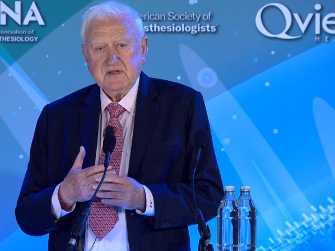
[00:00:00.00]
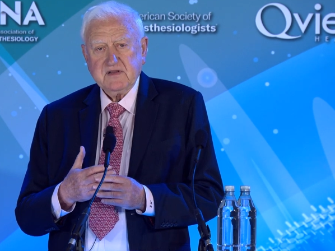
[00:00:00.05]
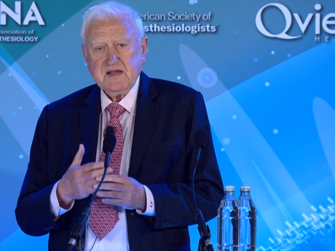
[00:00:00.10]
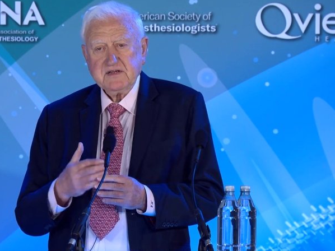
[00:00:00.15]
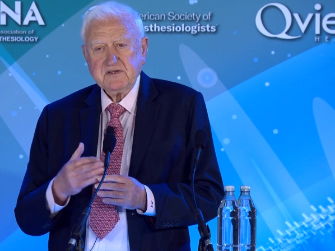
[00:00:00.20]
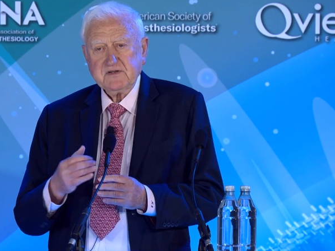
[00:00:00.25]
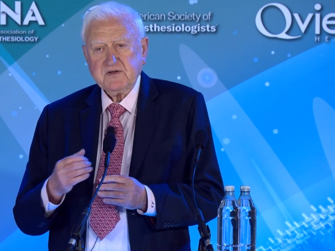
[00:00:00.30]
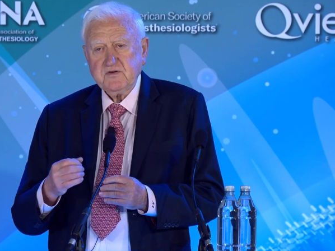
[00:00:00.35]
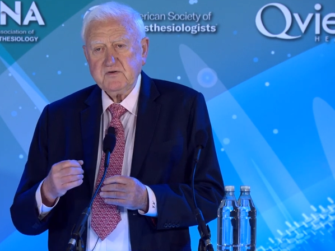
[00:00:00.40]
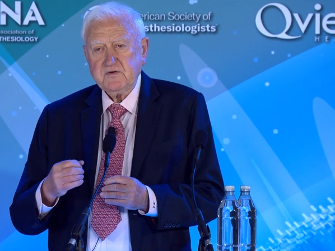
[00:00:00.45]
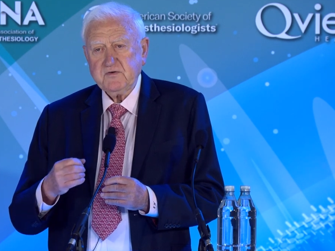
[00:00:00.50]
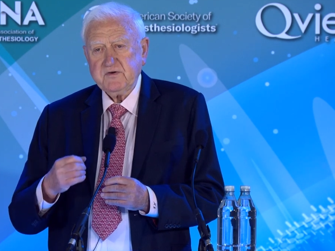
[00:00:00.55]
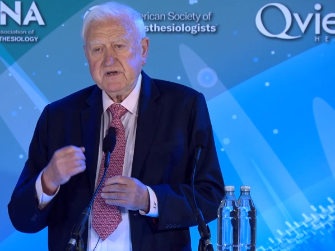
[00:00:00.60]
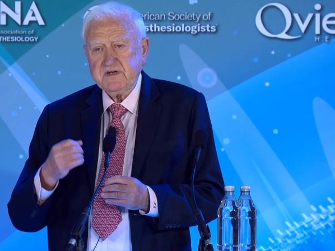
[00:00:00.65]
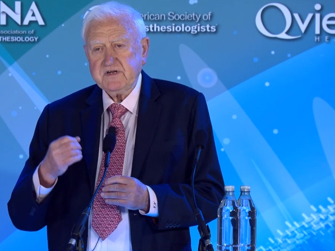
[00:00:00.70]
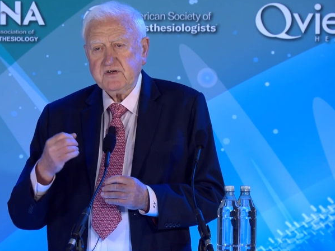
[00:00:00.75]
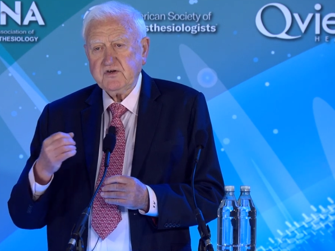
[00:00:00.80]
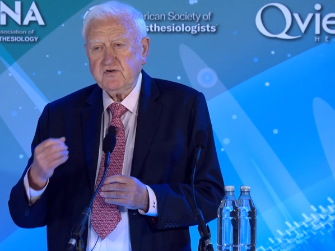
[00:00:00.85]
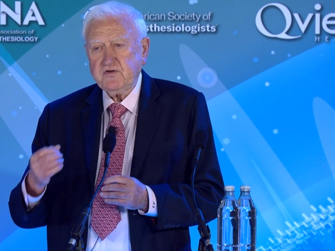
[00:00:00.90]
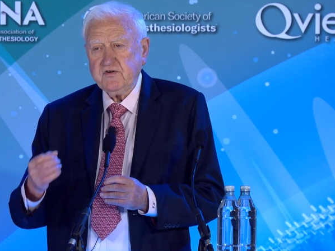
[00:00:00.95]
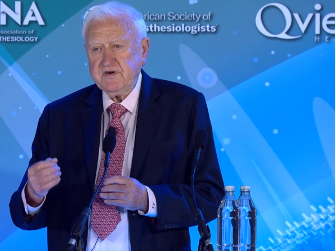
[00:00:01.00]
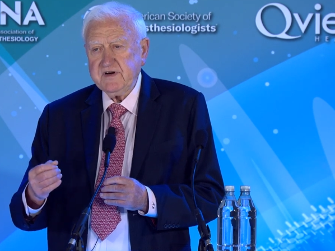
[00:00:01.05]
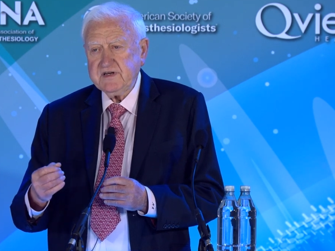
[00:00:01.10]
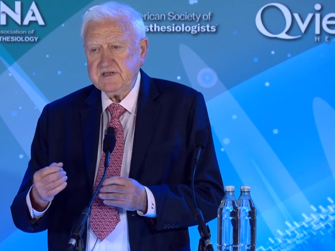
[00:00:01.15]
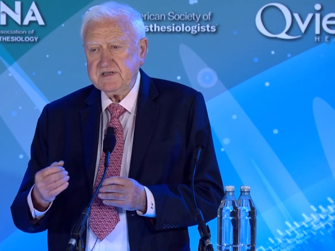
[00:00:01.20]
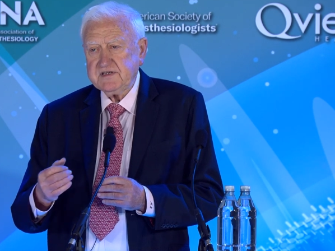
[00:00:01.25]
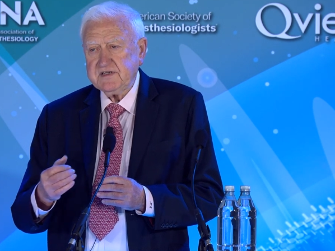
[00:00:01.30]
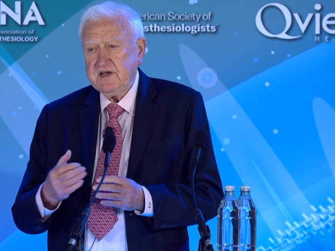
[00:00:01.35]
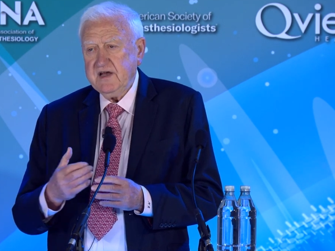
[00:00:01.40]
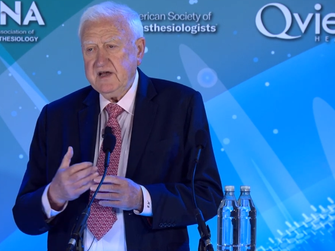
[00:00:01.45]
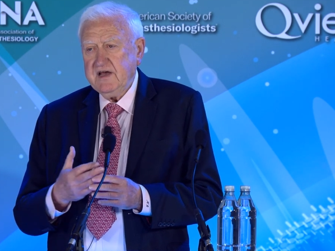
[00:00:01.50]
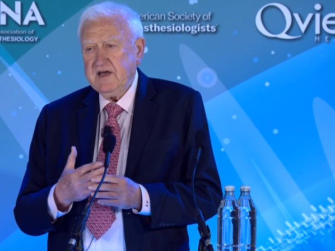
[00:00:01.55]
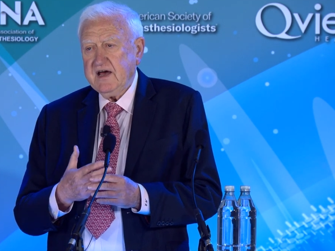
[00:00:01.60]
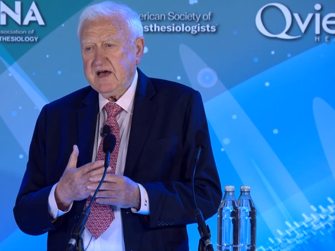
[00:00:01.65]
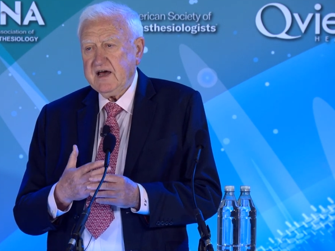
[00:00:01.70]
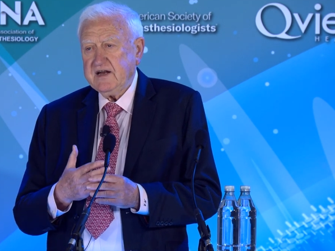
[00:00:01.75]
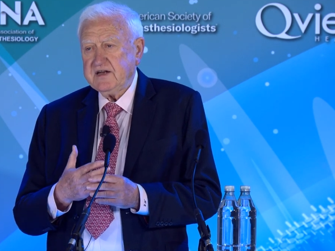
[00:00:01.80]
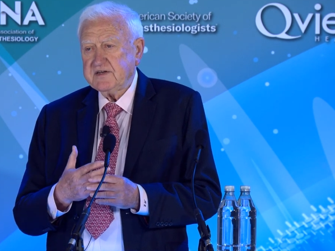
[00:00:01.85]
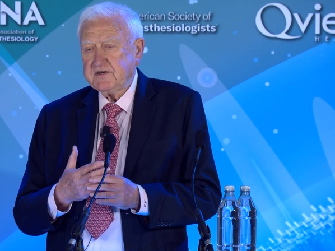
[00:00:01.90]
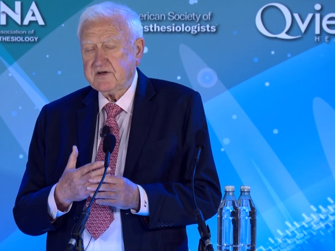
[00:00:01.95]
and that's going to increase,
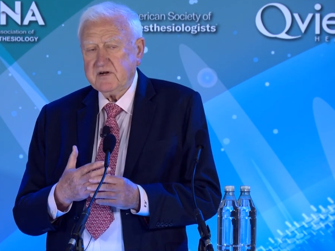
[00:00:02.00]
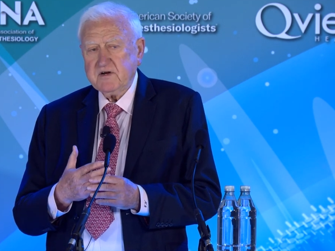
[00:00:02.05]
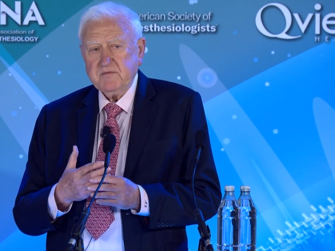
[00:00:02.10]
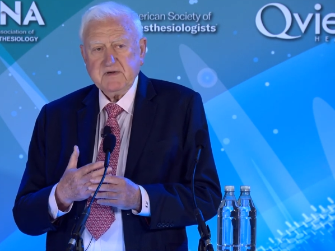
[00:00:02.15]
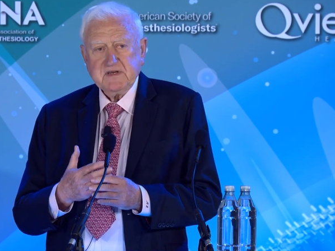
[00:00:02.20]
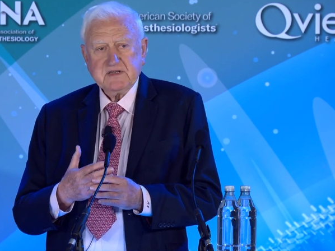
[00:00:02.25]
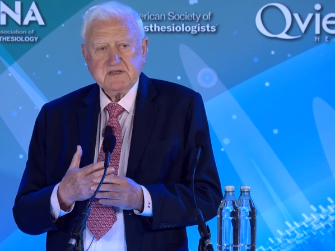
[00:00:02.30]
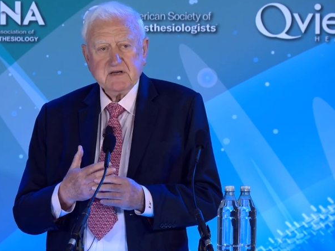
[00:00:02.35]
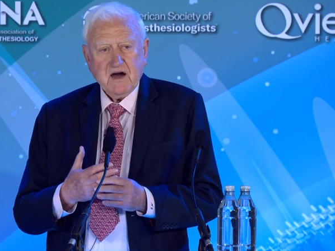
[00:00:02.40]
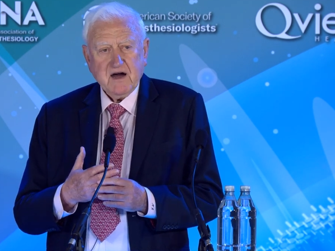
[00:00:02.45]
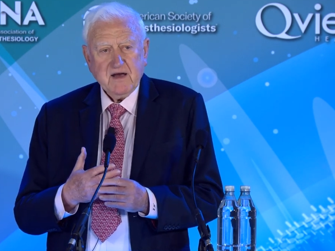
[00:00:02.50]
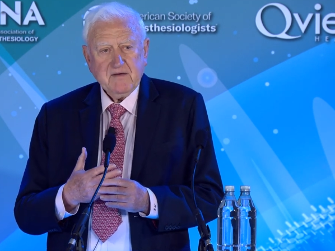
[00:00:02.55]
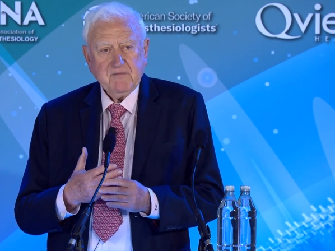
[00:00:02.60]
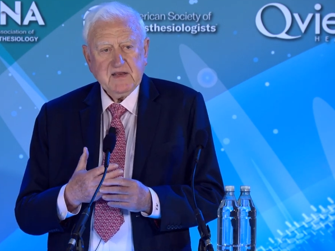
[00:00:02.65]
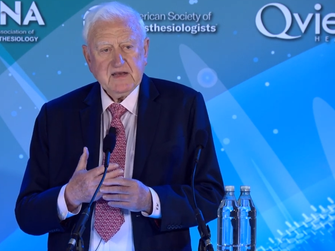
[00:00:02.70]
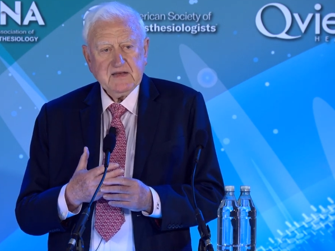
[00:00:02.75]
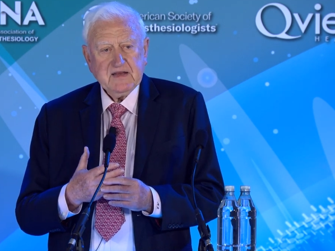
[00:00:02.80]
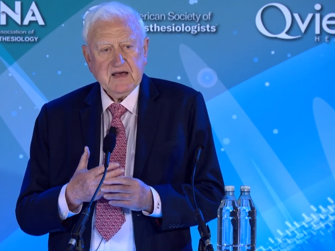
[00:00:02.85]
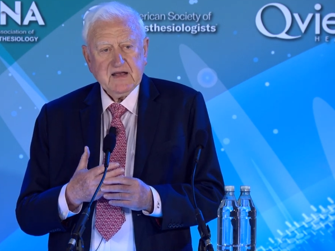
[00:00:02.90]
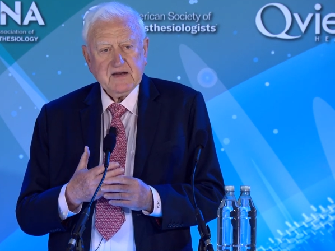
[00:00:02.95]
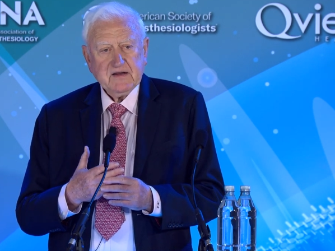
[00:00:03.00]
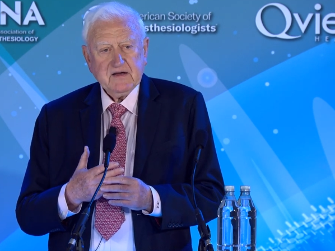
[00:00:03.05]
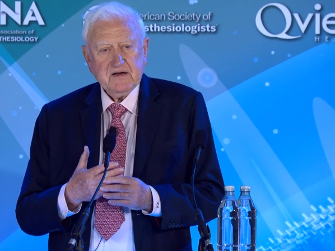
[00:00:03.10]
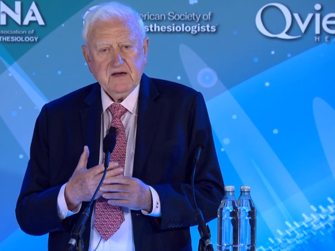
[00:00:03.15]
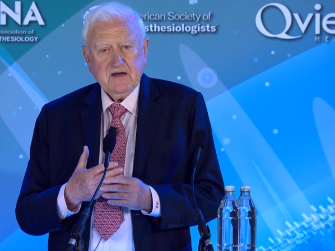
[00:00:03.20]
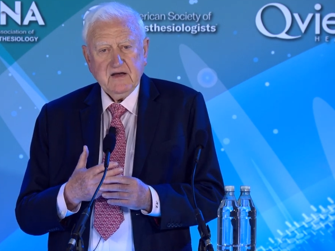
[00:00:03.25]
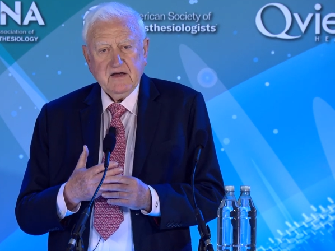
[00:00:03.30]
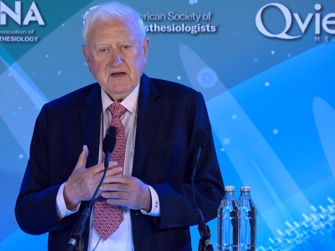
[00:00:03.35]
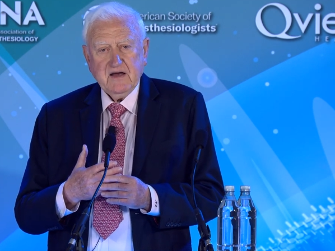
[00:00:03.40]
and it's going to be timely data.